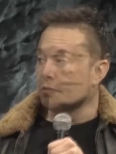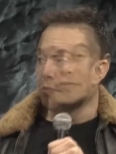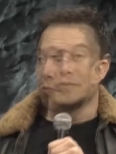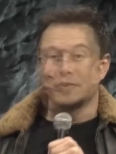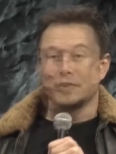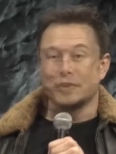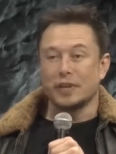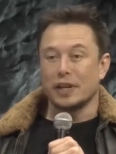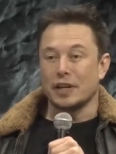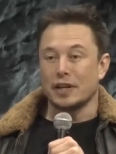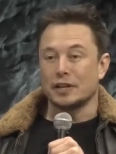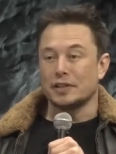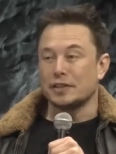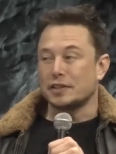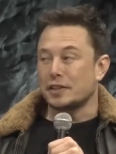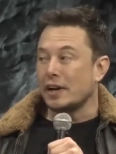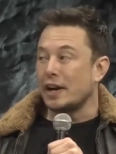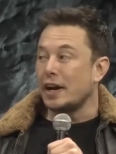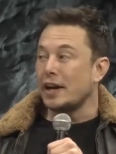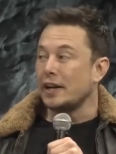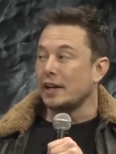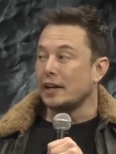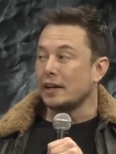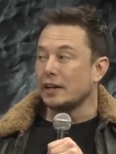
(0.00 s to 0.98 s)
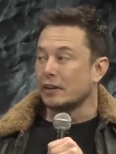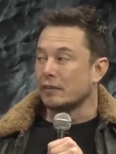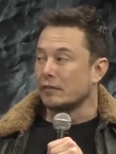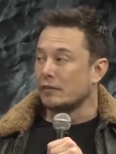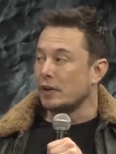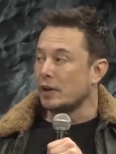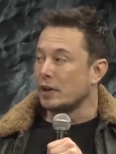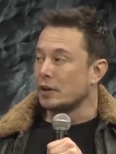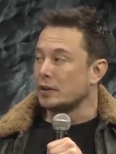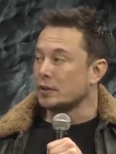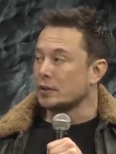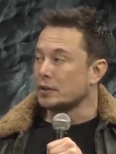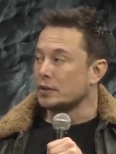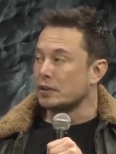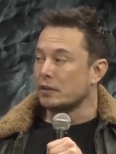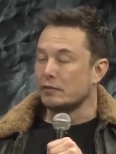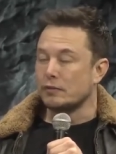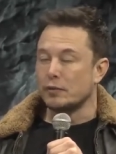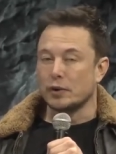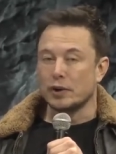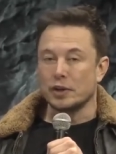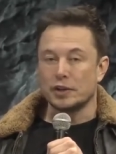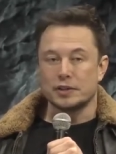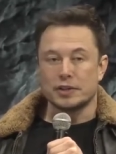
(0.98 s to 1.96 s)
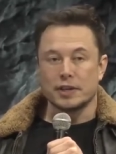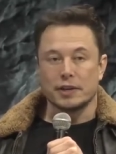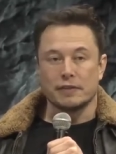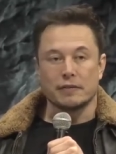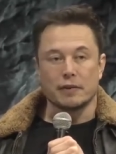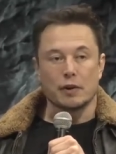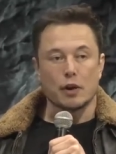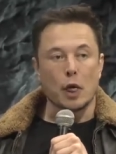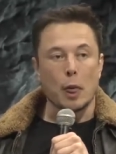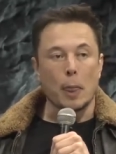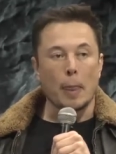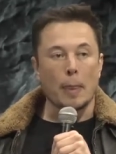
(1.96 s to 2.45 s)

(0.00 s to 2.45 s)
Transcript: And it's tiny compared to a 747.